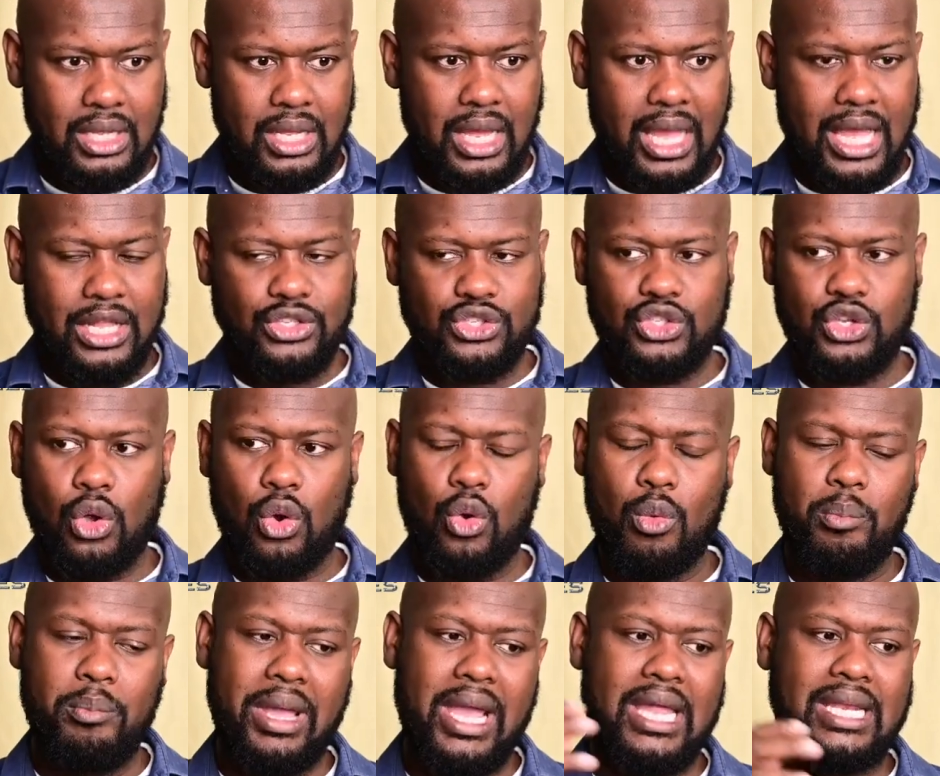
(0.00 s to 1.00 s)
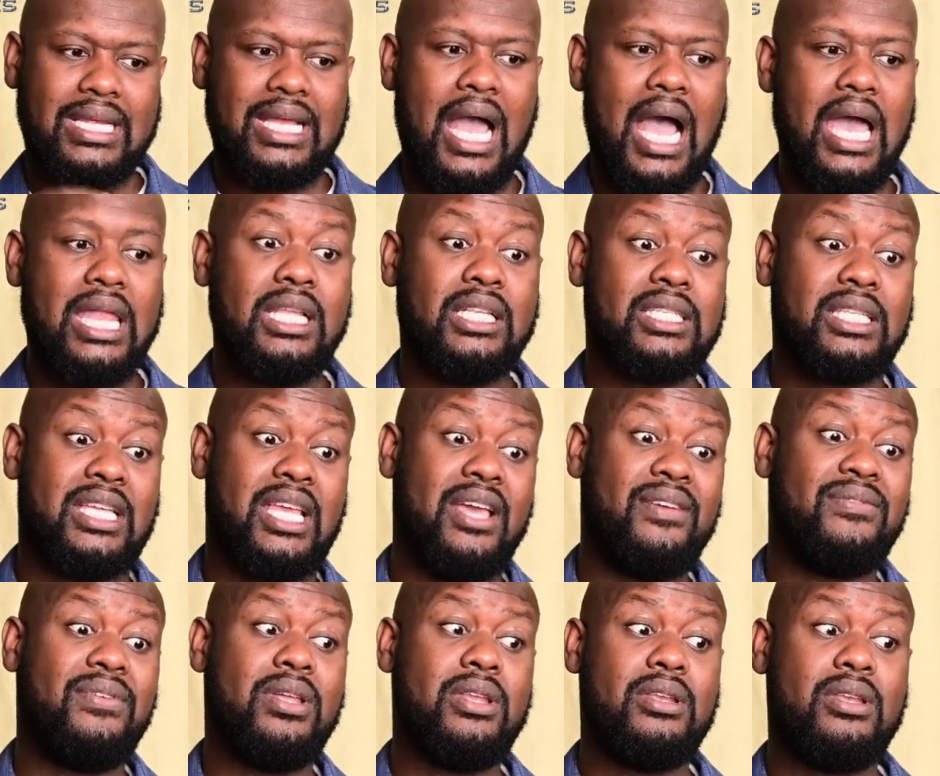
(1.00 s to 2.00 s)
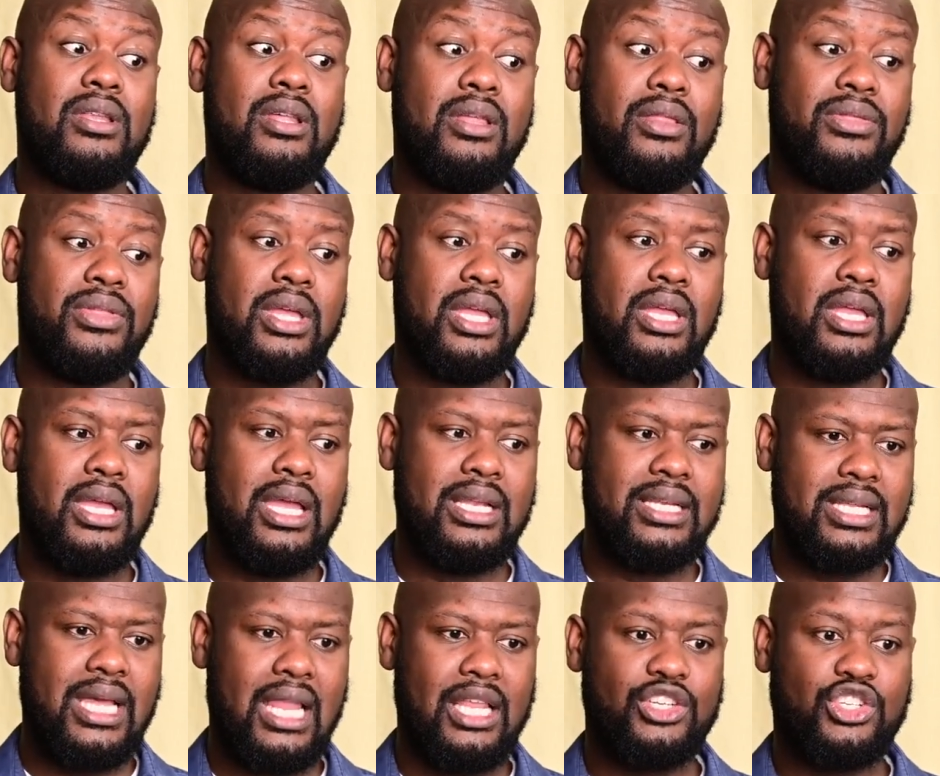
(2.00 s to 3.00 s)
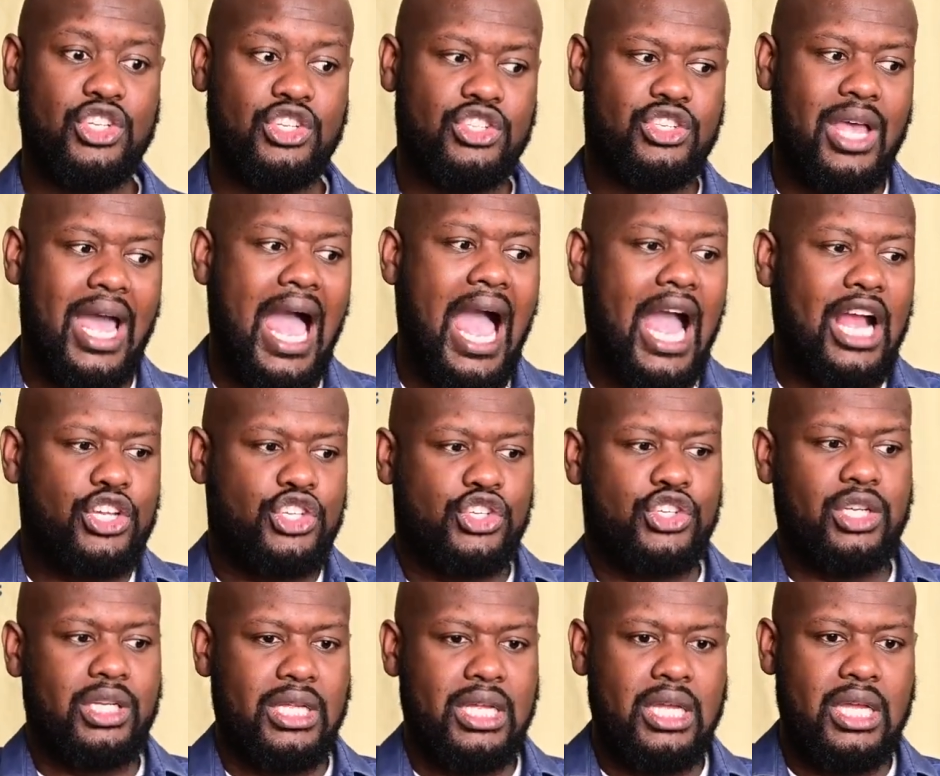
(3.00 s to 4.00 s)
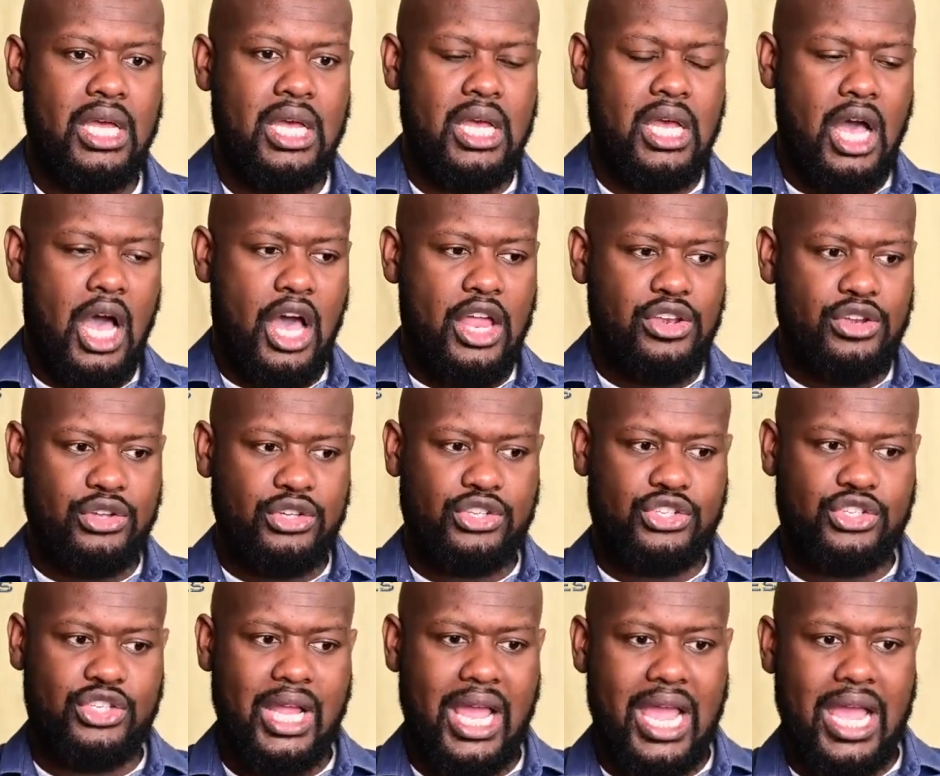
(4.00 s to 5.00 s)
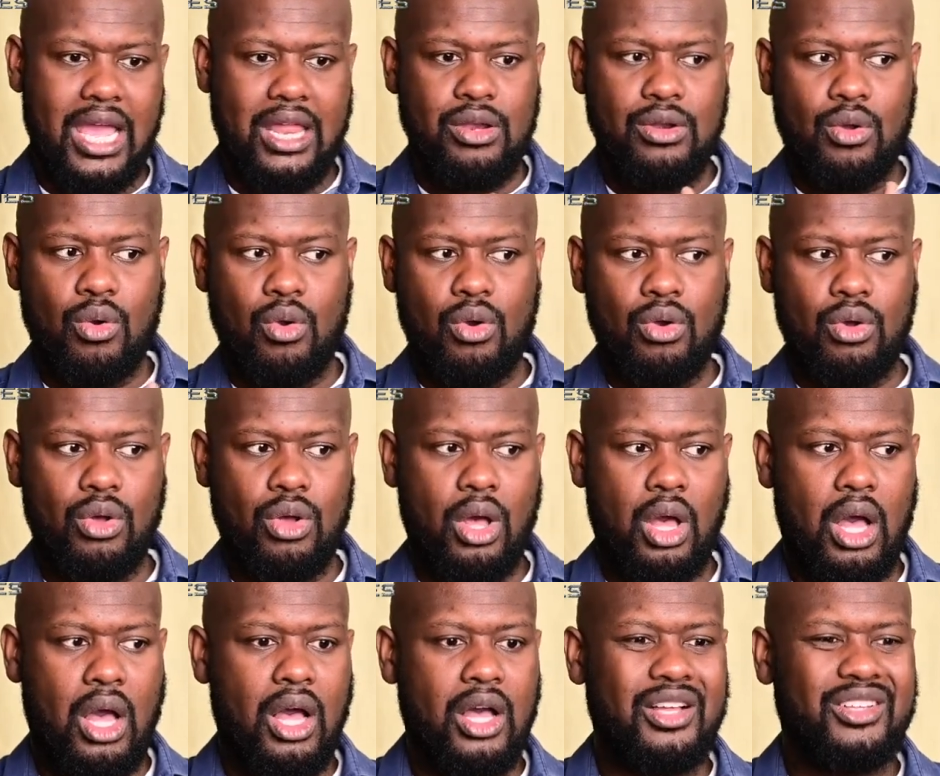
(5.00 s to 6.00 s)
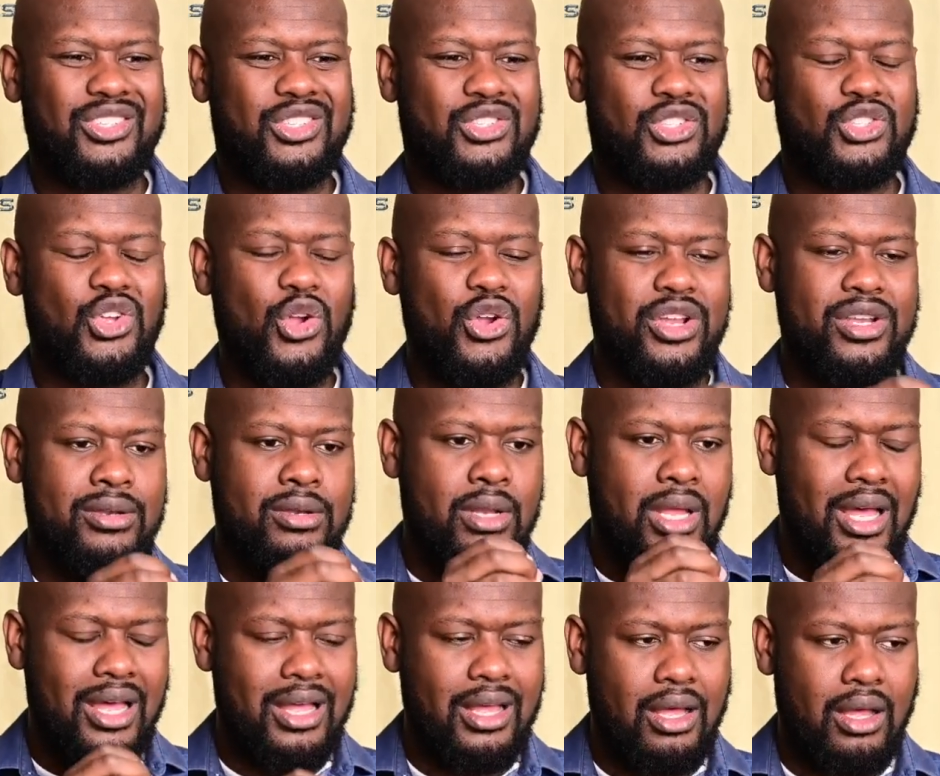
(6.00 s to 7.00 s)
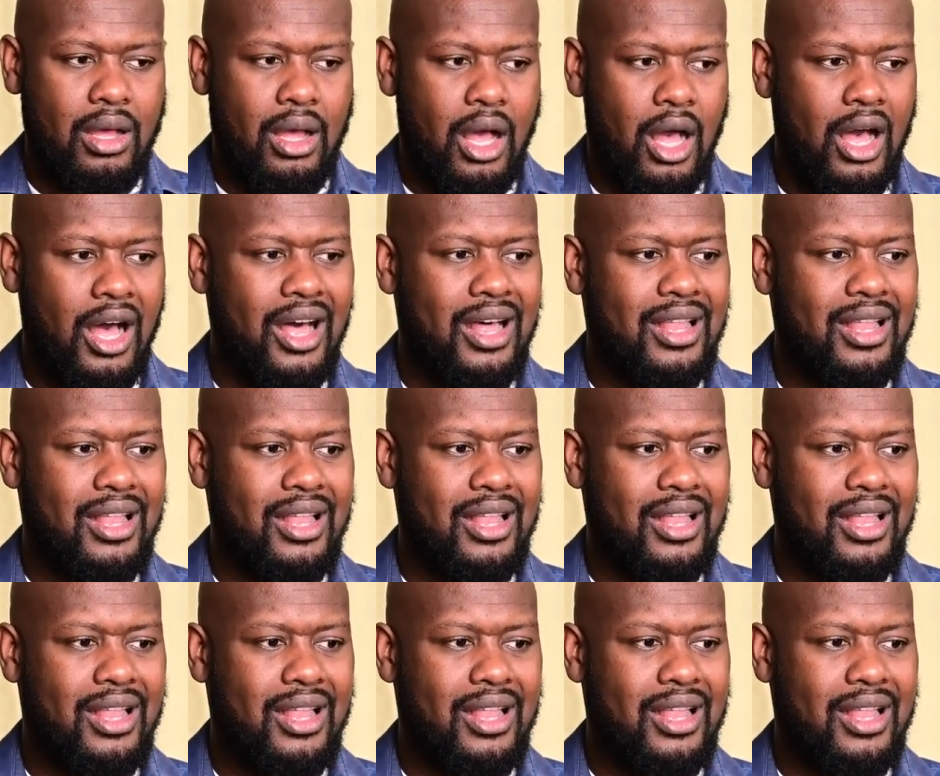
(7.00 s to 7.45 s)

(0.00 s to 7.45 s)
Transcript: And so mankind is given the intelligence to actually understand uh, certain uh,